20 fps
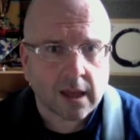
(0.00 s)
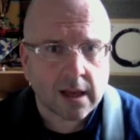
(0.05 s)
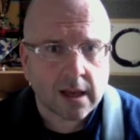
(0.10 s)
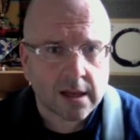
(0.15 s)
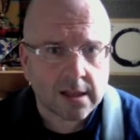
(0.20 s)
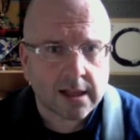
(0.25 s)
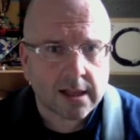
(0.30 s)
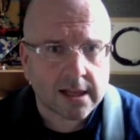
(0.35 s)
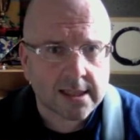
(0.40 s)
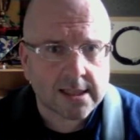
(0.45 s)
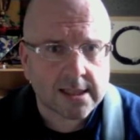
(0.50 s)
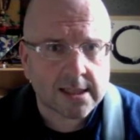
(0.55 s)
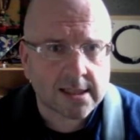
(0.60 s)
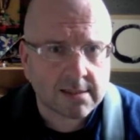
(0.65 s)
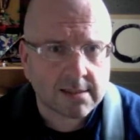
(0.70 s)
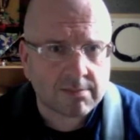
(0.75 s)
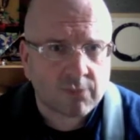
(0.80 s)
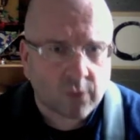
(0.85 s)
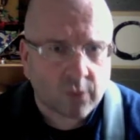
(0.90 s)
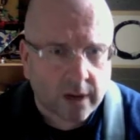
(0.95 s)

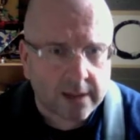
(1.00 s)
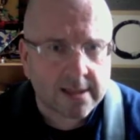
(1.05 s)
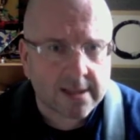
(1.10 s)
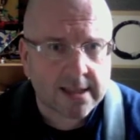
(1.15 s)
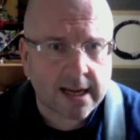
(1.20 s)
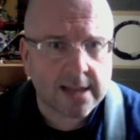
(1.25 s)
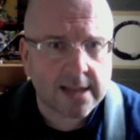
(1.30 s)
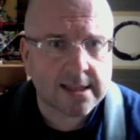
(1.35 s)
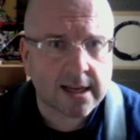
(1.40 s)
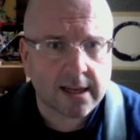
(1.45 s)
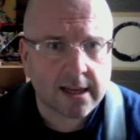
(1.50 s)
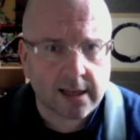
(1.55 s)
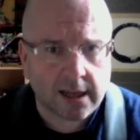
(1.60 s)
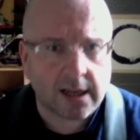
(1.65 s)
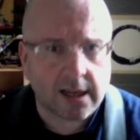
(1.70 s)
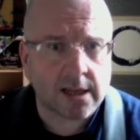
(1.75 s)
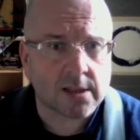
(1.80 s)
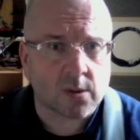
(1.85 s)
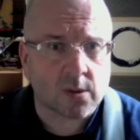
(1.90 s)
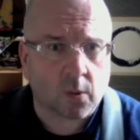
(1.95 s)
that's when Zazen
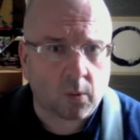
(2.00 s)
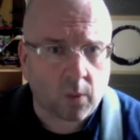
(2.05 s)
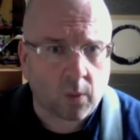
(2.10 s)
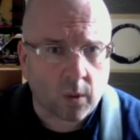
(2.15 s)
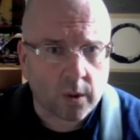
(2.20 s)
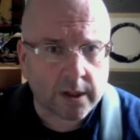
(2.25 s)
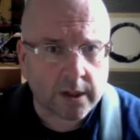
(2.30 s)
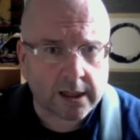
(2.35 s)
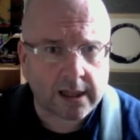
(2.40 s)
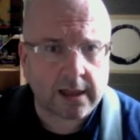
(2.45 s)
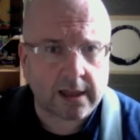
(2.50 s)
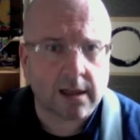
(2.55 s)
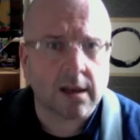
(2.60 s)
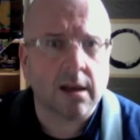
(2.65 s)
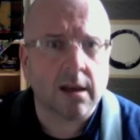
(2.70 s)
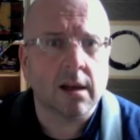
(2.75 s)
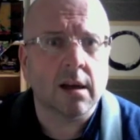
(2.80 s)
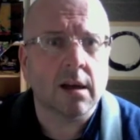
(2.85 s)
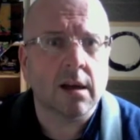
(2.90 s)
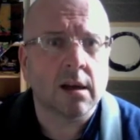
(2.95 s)
is walking,
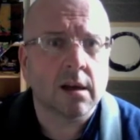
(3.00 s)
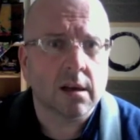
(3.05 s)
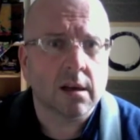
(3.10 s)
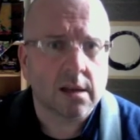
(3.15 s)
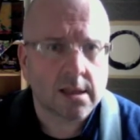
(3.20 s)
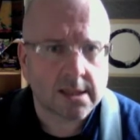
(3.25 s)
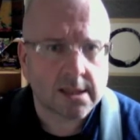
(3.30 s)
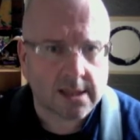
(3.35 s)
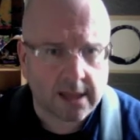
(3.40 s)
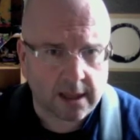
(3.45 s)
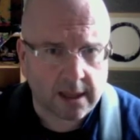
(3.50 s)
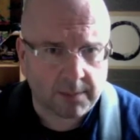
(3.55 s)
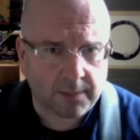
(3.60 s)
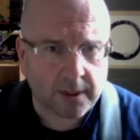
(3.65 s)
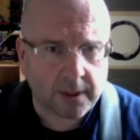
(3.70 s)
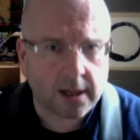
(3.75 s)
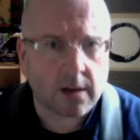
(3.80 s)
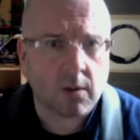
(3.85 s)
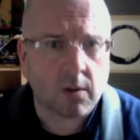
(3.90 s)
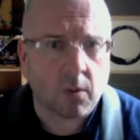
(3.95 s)

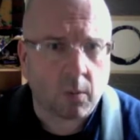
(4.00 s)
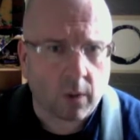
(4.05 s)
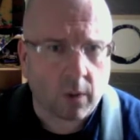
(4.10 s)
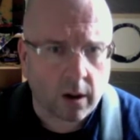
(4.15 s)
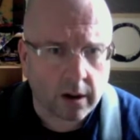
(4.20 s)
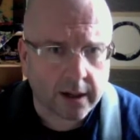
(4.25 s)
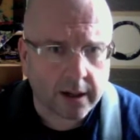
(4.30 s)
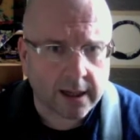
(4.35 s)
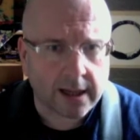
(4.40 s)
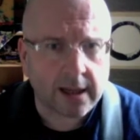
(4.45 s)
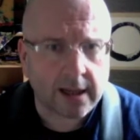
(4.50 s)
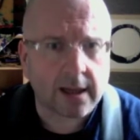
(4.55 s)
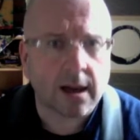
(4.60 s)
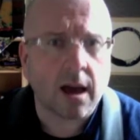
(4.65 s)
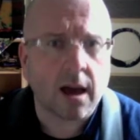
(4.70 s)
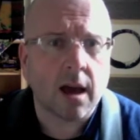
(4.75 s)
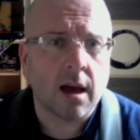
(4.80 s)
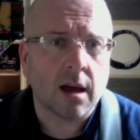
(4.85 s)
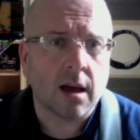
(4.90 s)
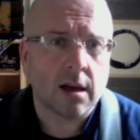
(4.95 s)
sleeping, working,
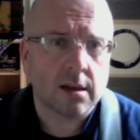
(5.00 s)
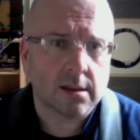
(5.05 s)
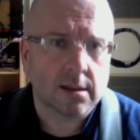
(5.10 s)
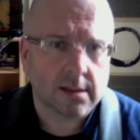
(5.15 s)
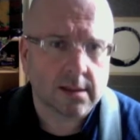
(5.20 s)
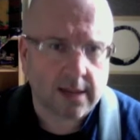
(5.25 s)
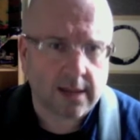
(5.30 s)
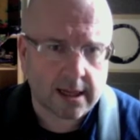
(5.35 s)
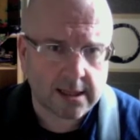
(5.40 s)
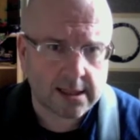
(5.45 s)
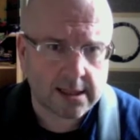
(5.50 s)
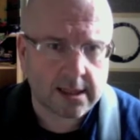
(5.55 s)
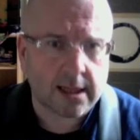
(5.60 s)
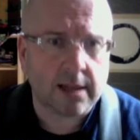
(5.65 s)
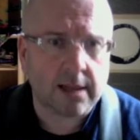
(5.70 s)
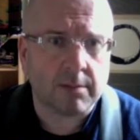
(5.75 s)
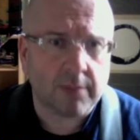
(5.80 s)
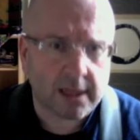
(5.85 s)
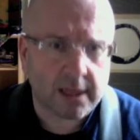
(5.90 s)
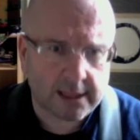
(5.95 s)

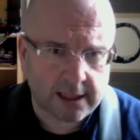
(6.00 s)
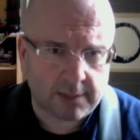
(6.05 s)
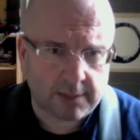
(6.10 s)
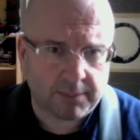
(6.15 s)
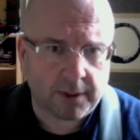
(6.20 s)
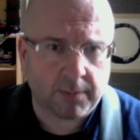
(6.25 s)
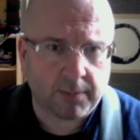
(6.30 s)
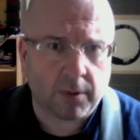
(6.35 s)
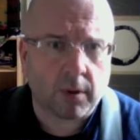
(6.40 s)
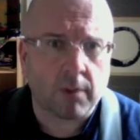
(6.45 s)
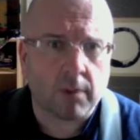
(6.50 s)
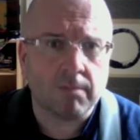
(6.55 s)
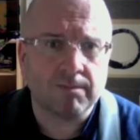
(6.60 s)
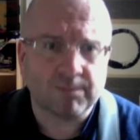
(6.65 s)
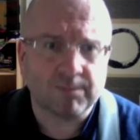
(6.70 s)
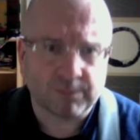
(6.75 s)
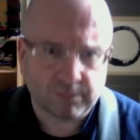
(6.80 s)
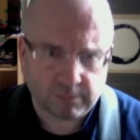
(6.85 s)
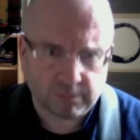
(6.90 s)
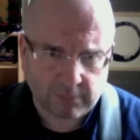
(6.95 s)
tasting, meeting people,
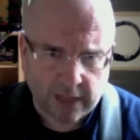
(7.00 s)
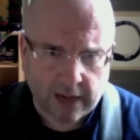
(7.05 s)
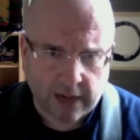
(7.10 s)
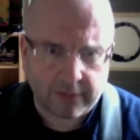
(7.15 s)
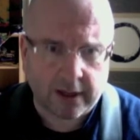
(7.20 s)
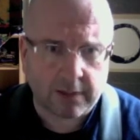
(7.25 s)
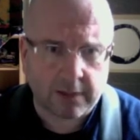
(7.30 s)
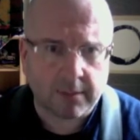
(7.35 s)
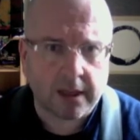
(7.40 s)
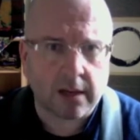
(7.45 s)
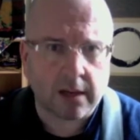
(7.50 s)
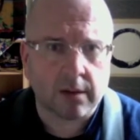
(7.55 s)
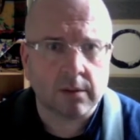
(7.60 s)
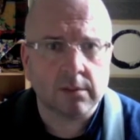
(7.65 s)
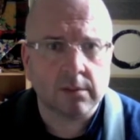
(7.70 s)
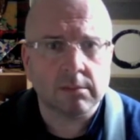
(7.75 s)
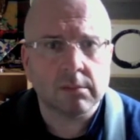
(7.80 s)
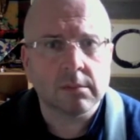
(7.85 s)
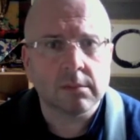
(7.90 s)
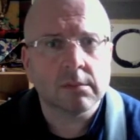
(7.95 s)
having meal,
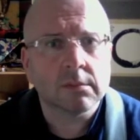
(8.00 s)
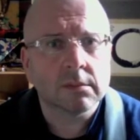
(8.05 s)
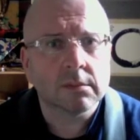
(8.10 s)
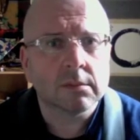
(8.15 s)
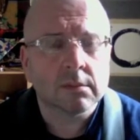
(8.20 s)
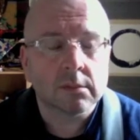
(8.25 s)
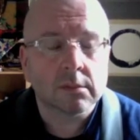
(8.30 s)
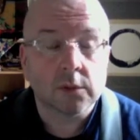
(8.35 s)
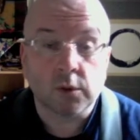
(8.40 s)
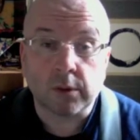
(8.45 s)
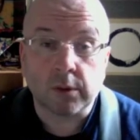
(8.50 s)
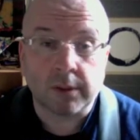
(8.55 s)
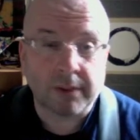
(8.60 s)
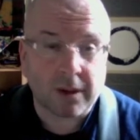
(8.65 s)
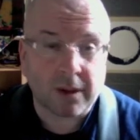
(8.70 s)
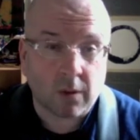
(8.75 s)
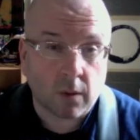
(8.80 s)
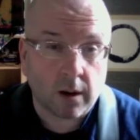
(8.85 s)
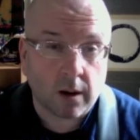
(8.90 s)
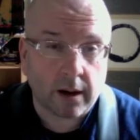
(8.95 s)
dreaming
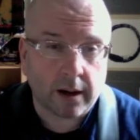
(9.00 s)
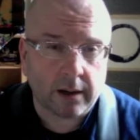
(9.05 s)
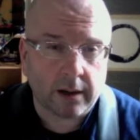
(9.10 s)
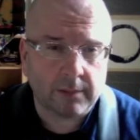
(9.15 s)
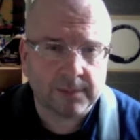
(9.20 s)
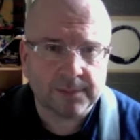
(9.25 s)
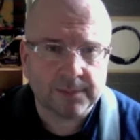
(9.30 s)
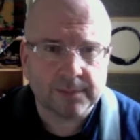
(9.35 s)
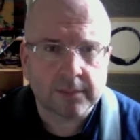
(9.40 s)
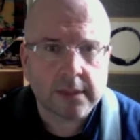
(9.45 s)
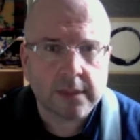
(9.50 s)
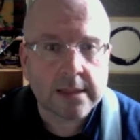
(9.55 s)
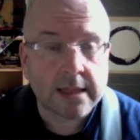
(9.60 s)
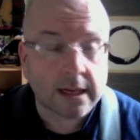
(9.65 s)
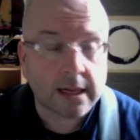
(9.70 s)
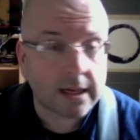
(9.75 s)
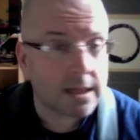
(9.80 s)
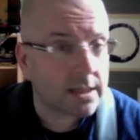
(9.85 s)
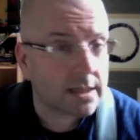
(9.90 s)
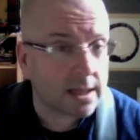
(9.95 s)
away.
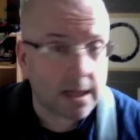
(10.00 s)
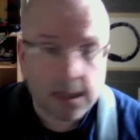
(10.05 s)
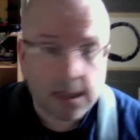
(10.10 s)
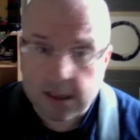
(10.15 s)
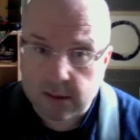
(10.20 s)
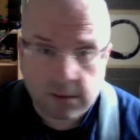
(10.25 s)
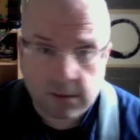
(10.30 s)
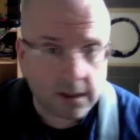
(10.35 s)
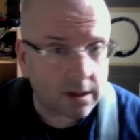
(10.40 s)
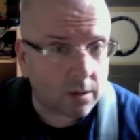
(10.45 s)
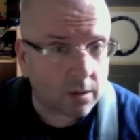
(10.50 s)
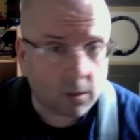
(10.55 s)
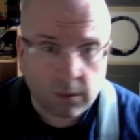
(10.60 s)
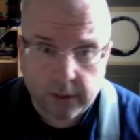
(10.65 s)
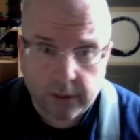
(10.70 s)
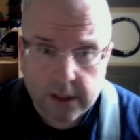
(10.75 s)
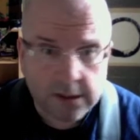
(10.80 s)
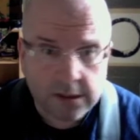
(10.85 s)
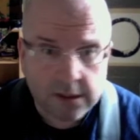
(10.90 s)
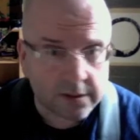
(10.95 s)
Zazen is doing all
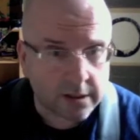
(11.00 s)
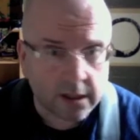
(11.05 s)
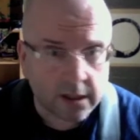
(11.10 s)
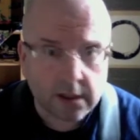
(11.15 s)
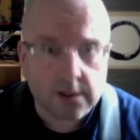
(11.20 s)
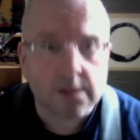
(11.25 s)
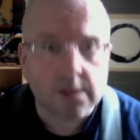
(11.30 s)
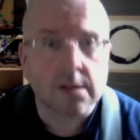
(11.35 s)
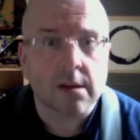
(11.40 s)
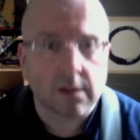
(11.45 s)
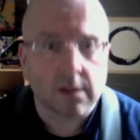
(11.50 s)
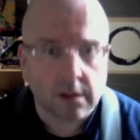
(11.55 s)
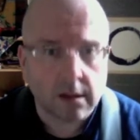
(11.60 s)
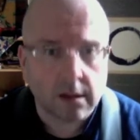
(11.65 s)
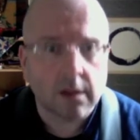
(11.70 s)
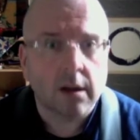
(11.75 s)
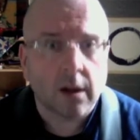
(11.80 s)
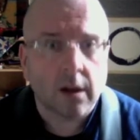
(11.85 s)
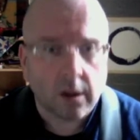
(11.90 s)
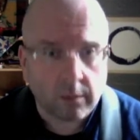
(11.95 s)
these things
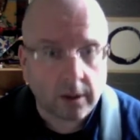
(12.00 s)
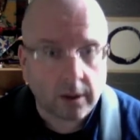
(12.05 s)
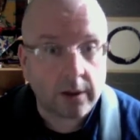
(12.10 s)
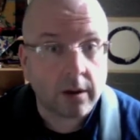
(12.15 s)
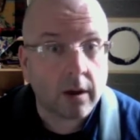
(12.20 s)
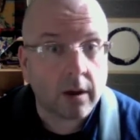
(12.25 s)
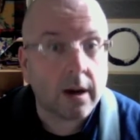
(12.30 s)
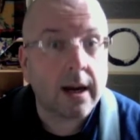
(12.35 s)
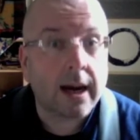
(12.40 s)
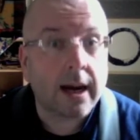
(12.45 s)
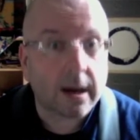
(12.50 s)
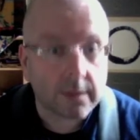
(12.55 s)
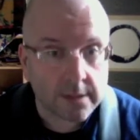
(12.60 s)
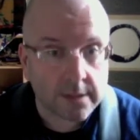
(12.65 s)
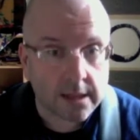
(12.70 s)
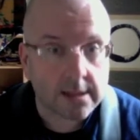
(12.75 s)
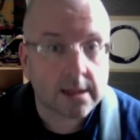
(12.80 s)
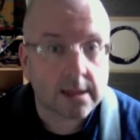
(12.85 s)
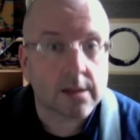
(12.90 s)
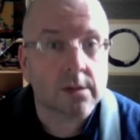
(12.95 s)
when you allow
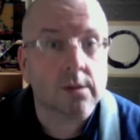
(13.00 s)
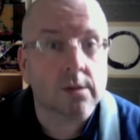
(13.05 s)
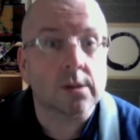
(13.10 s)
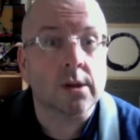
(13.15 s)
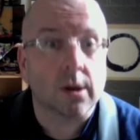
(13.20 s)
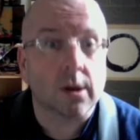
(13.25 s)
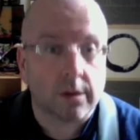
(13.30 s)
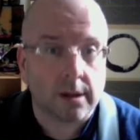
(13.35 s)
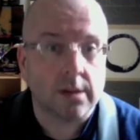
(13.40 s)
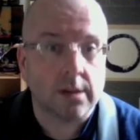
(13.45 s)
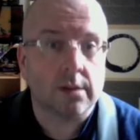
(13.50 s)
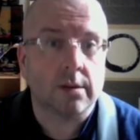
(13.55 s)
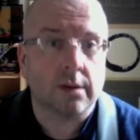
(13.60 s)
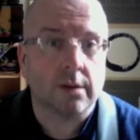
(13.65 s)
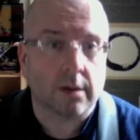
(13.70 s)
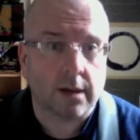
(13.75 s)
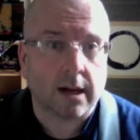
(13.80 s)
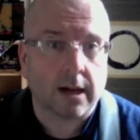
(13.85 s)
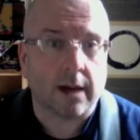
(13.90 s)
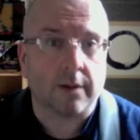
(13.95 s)
Zazen to go into your
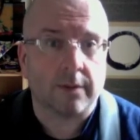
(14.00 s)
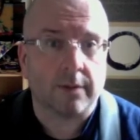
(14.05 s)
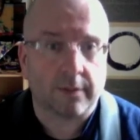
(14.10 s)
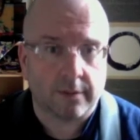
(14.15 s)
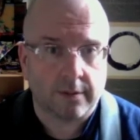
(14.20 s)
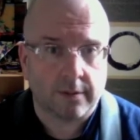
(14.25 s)
life